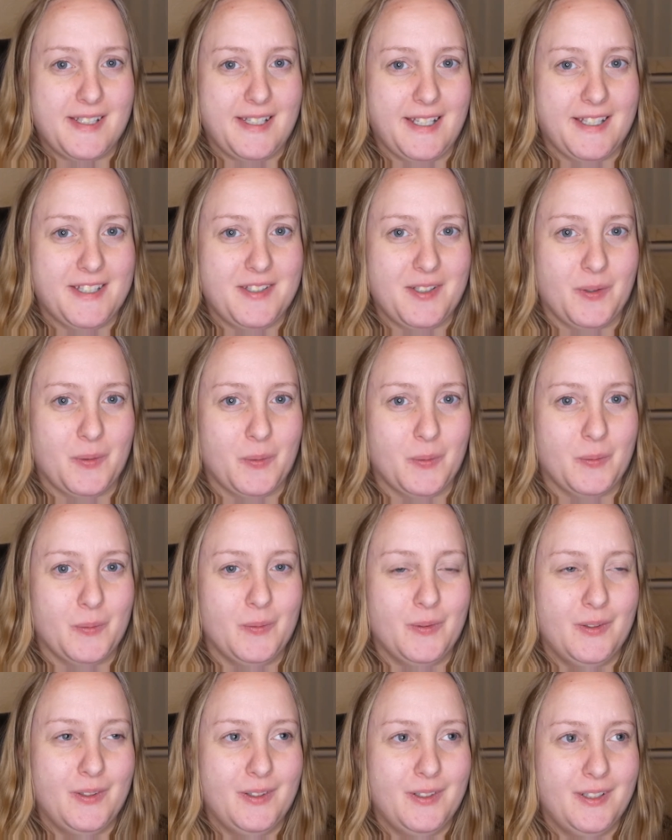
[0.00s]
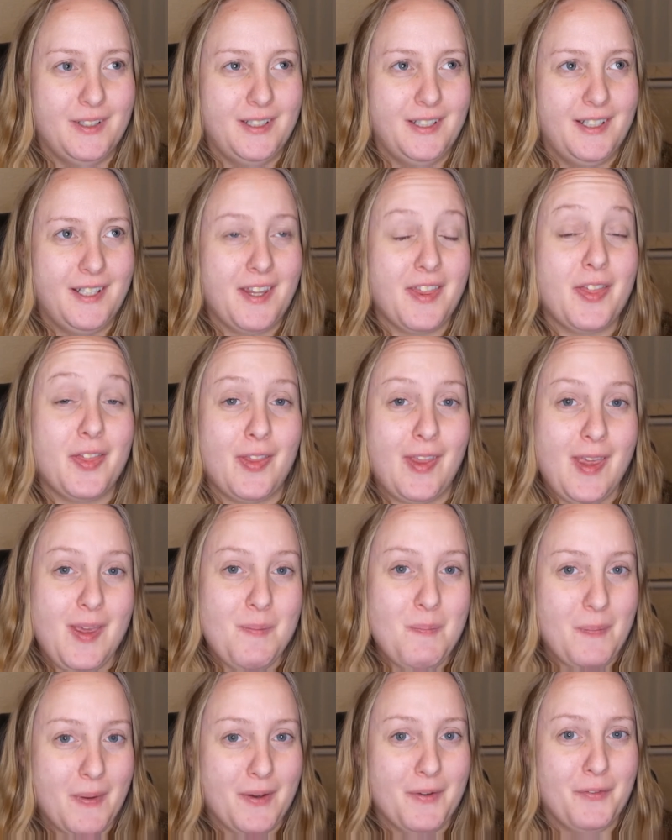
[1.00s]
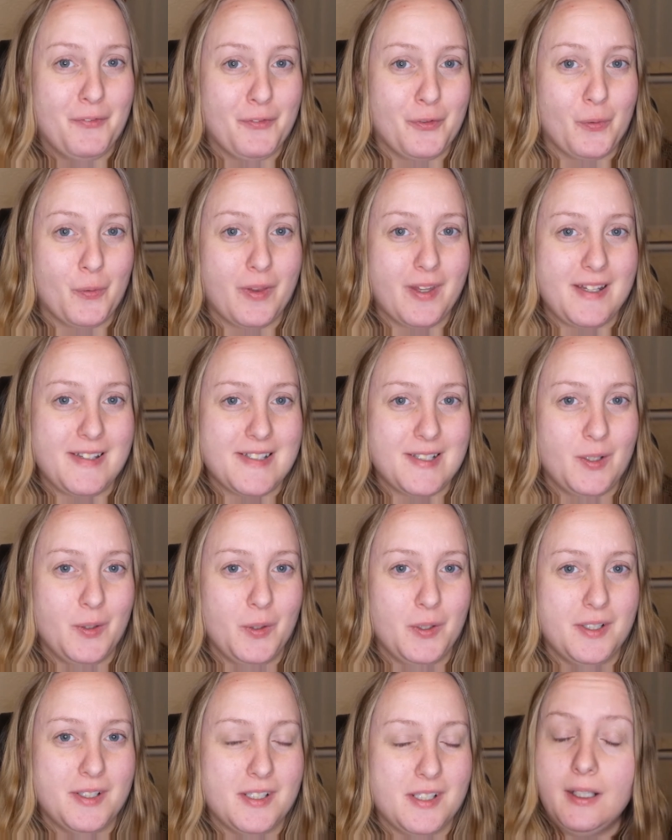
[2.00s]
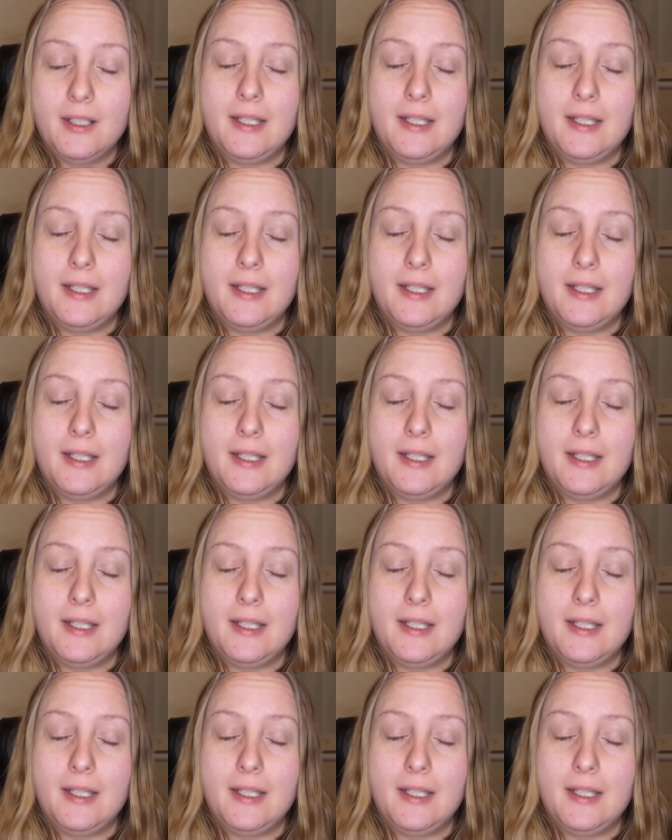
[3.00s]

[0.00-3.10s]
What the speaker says: little theme for these looks.